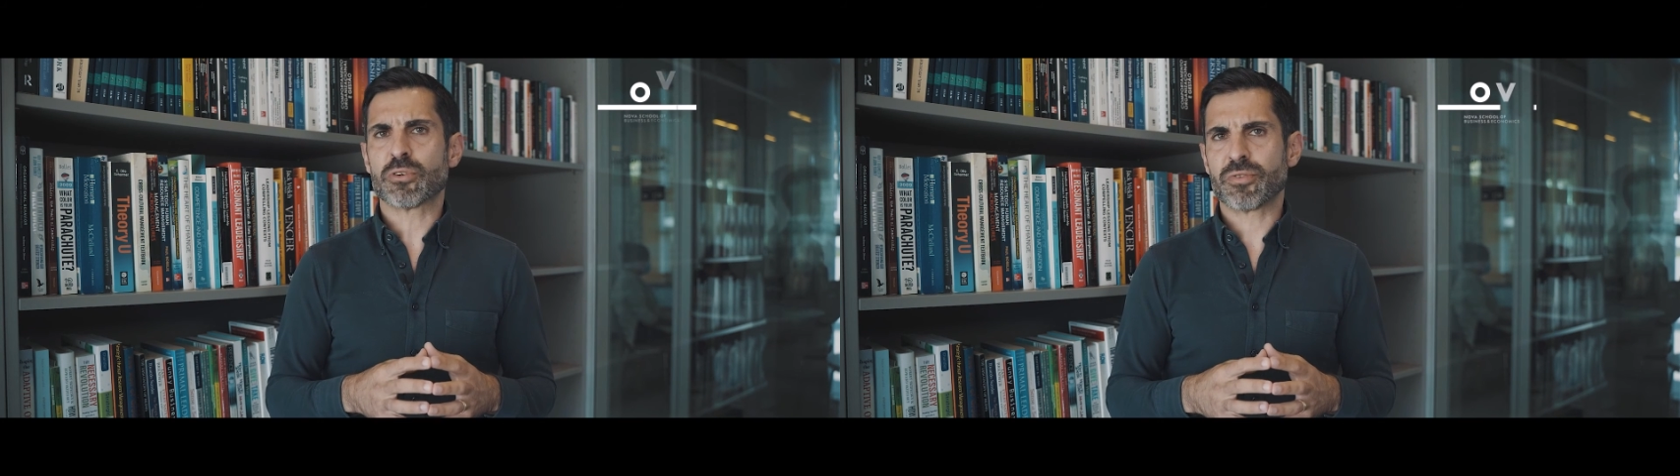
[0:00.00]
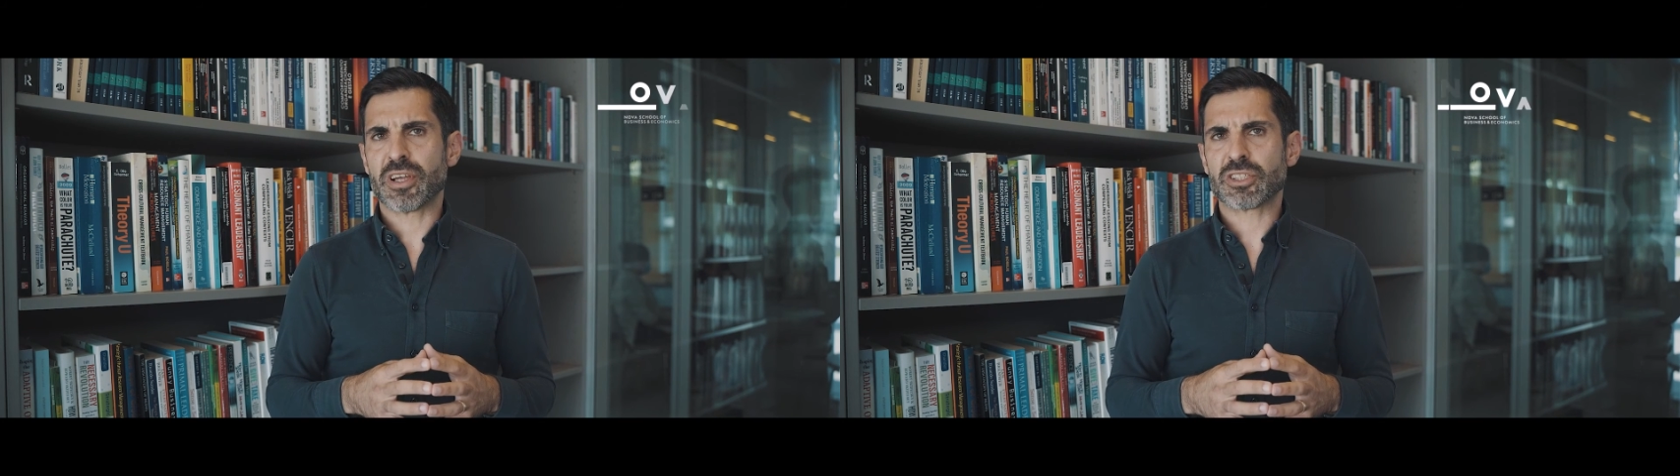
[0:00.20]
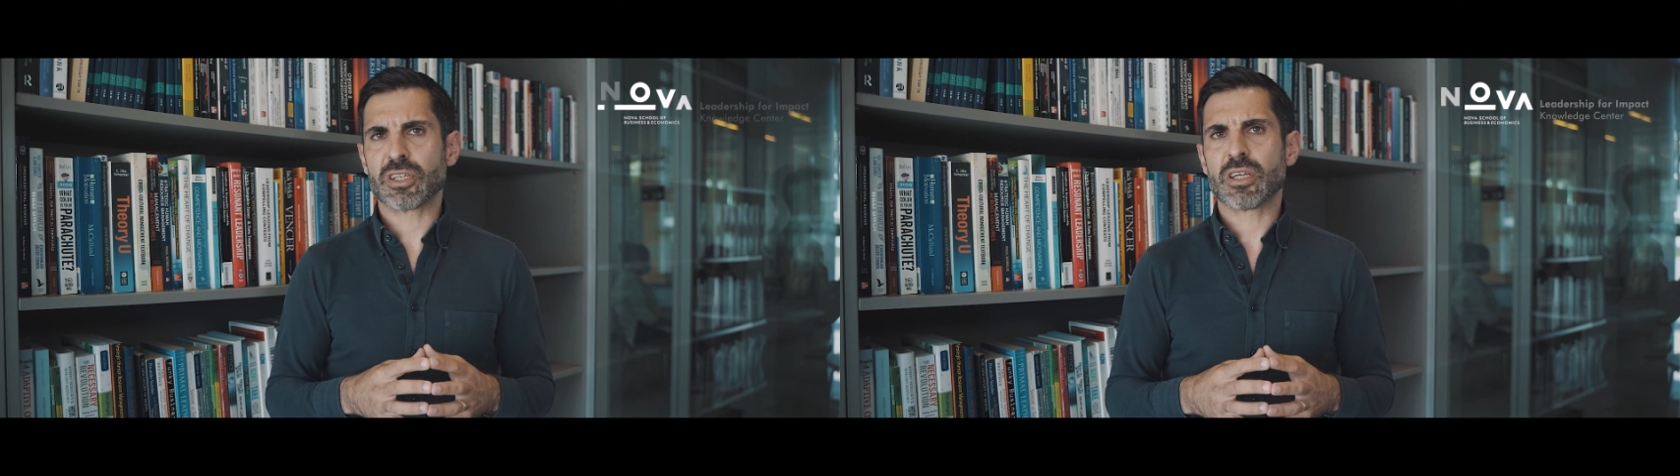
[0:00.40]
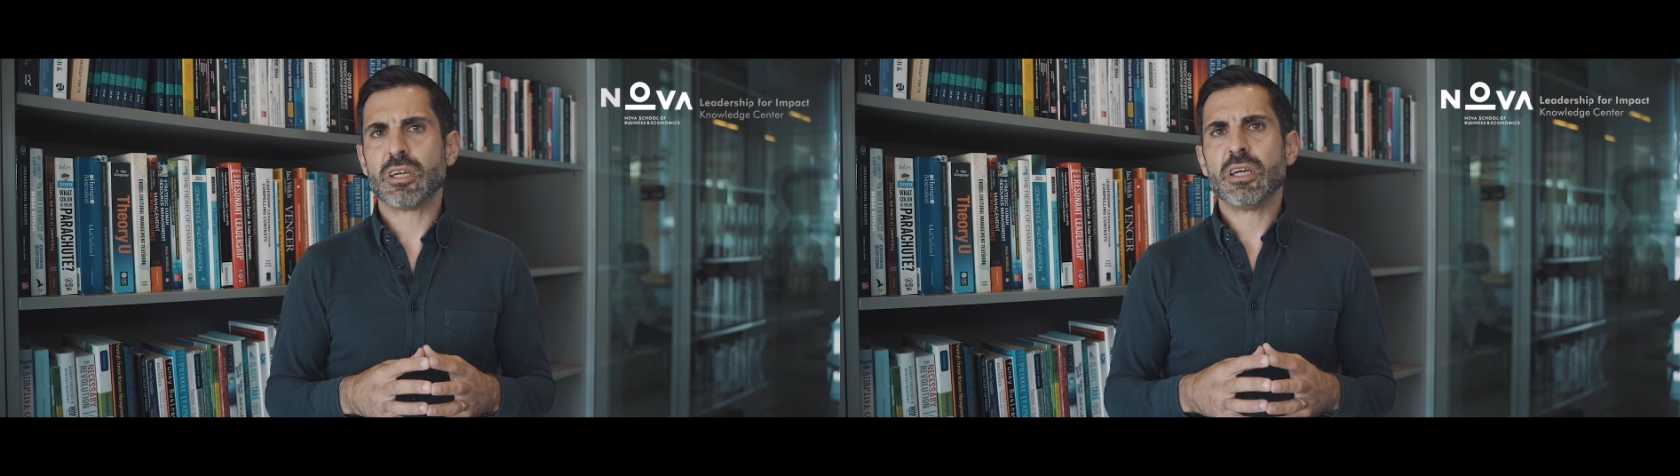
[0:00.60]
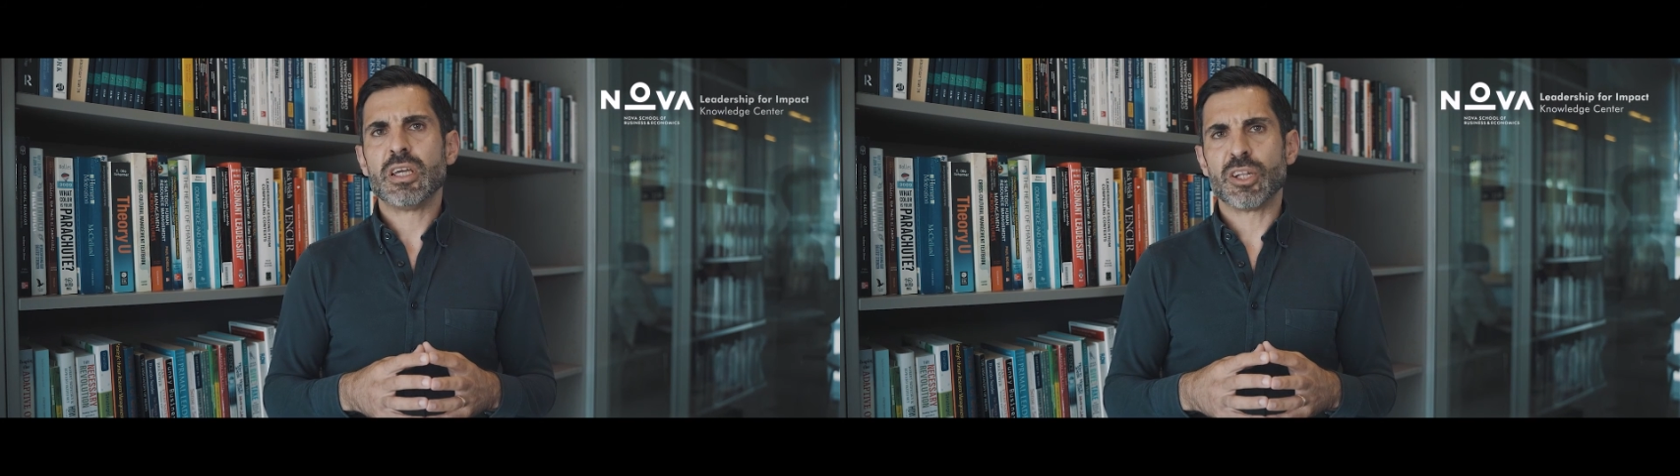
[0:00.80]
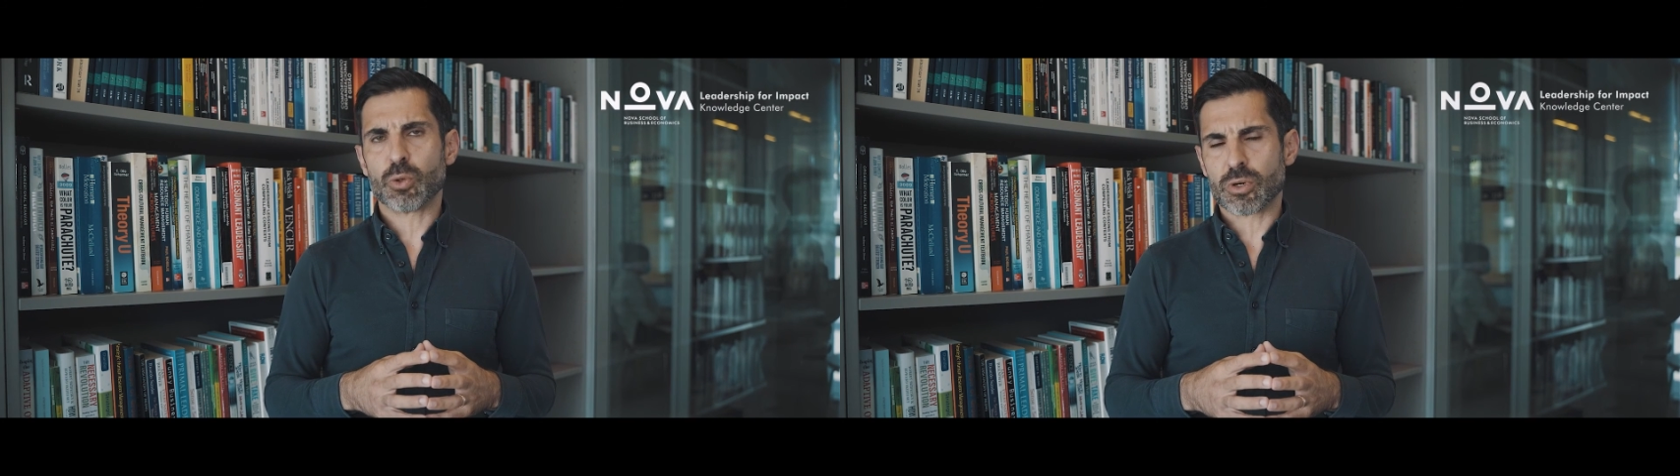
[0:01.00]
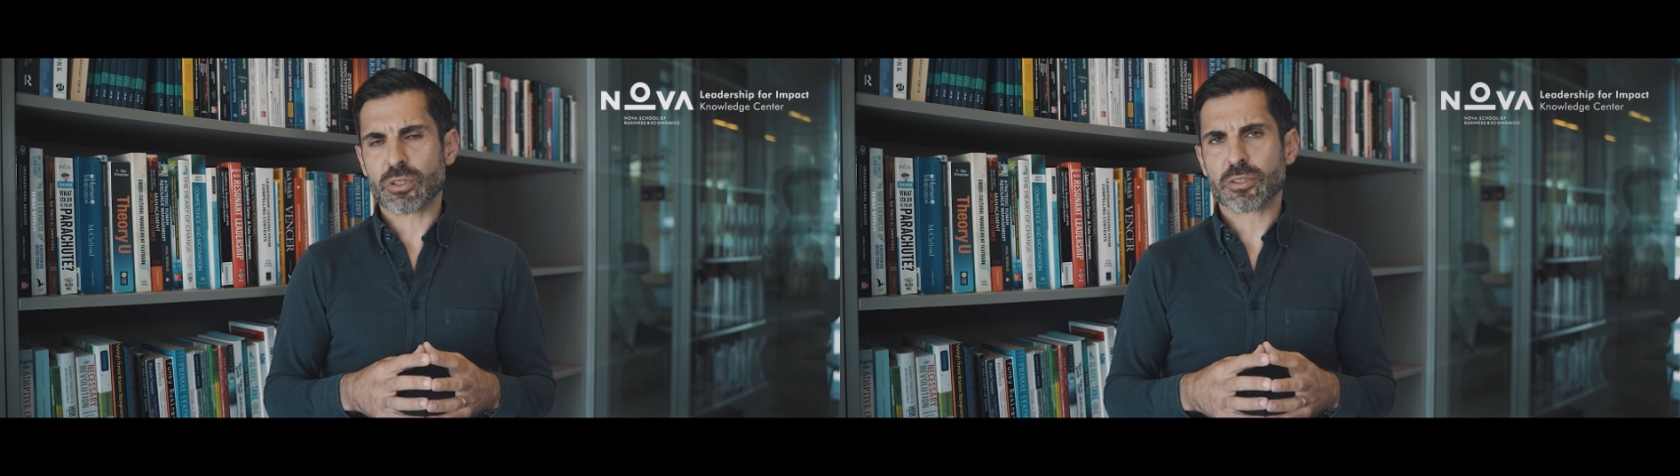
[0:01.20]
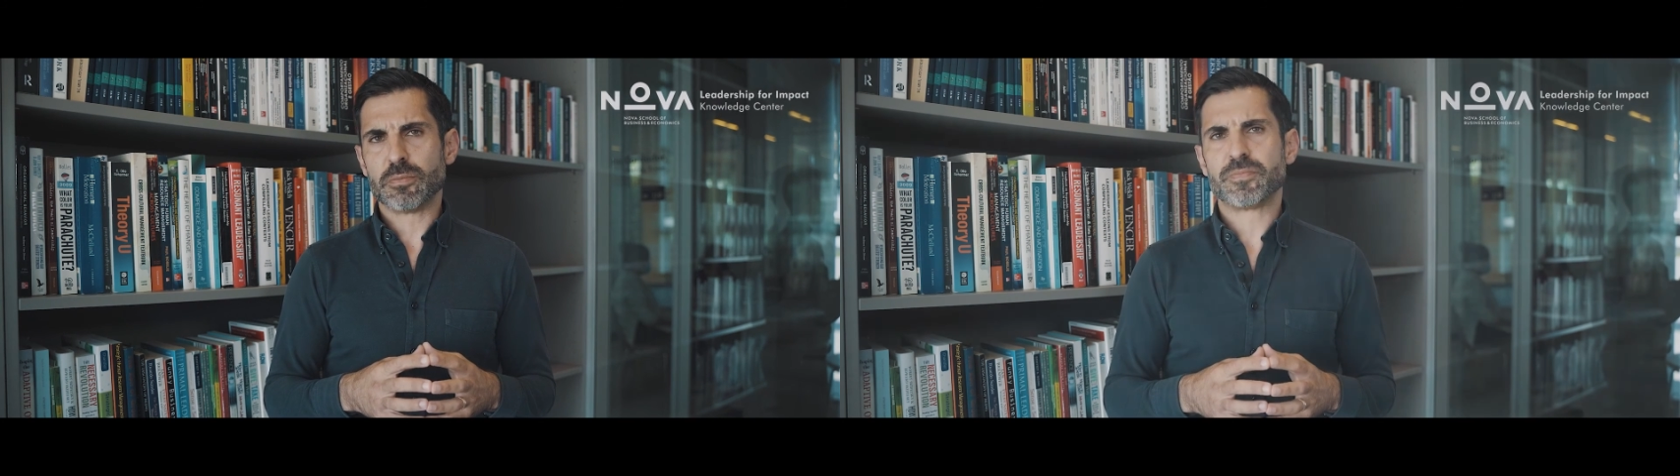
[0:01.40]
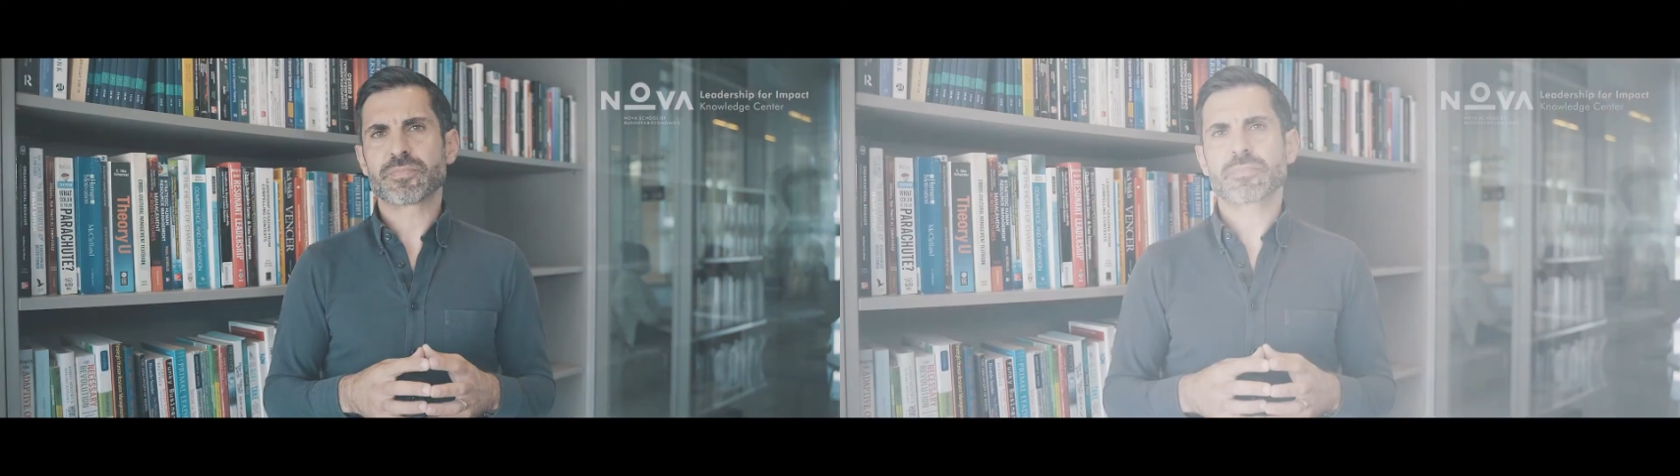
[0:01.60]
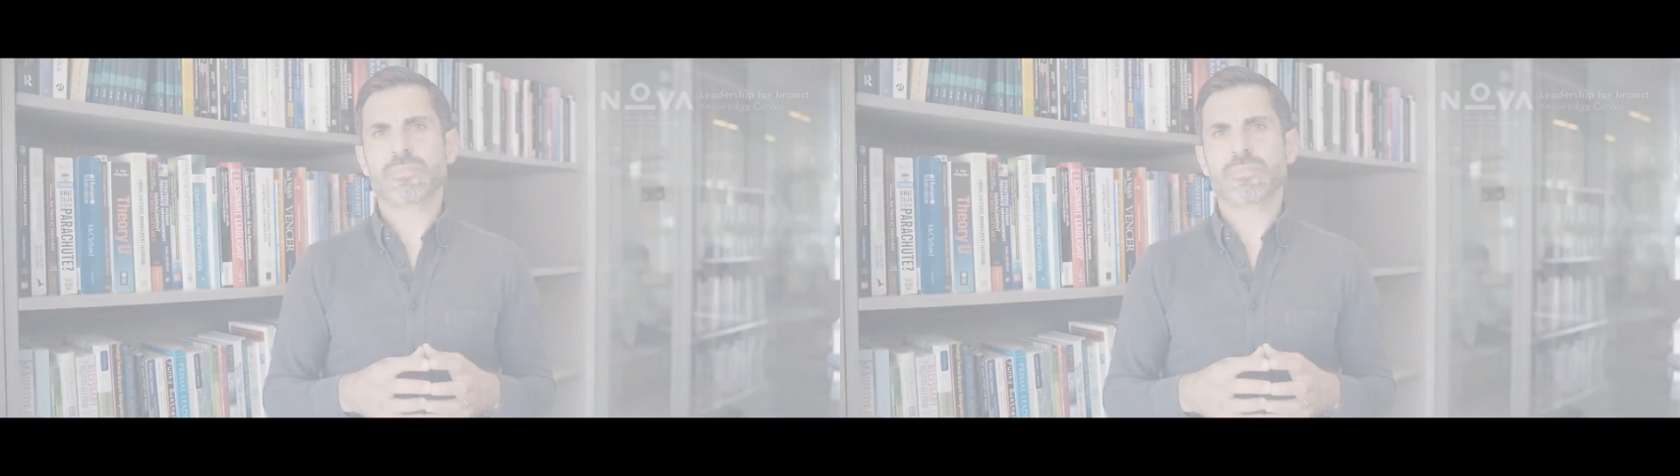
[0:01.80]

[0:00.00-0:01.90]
facing in the world.